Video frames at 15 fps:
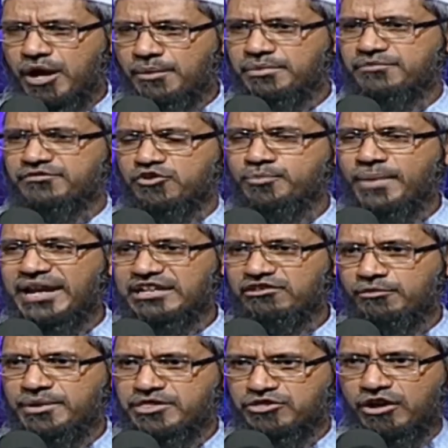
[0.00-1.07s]
the problems of
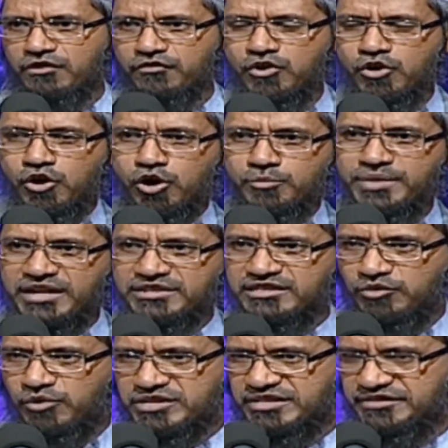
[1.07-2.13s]
humanity will be solved. Hope that answers the